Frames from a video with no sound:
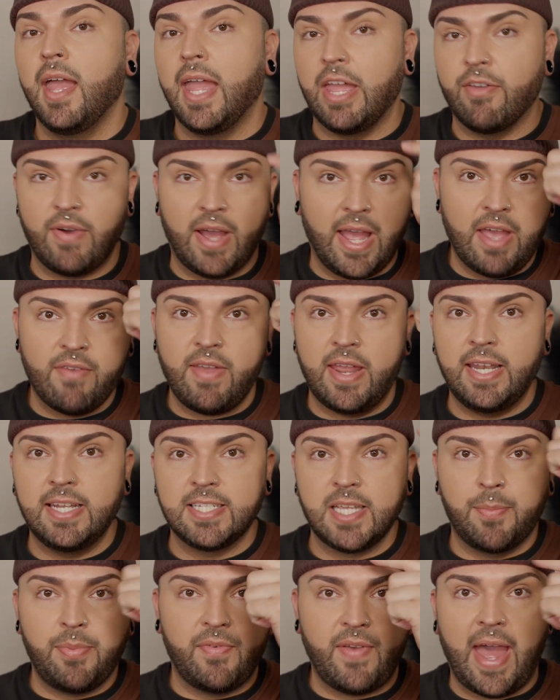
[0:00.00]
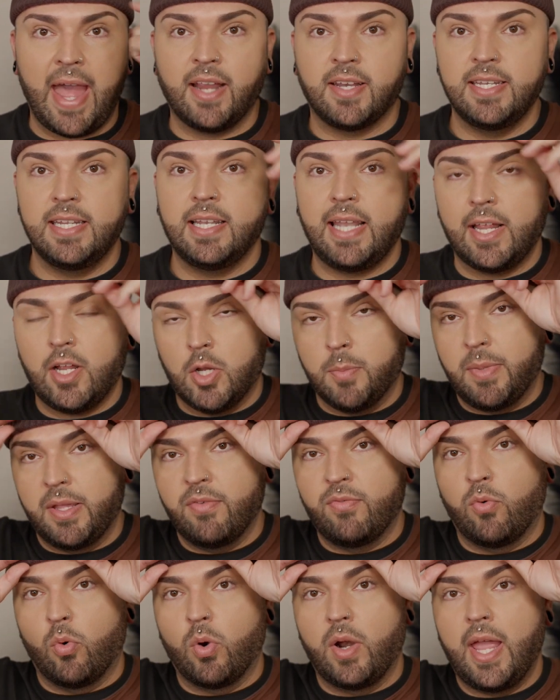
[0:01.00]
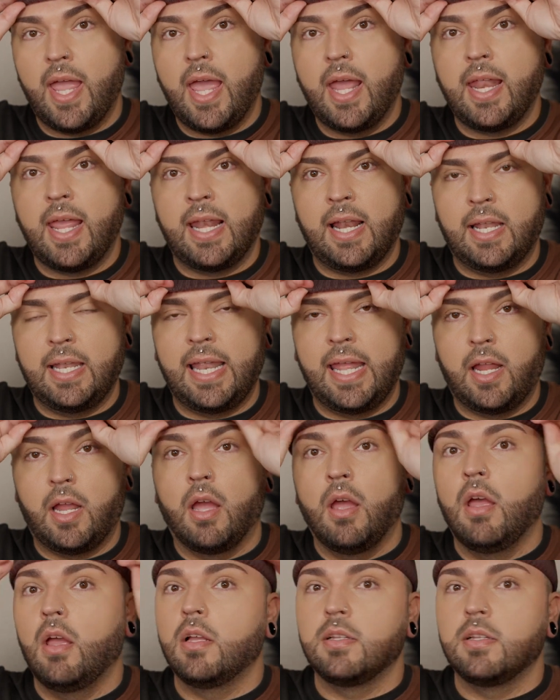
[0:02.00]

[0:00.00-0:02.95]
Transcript: If I have any type of acne like on my forehead and I like,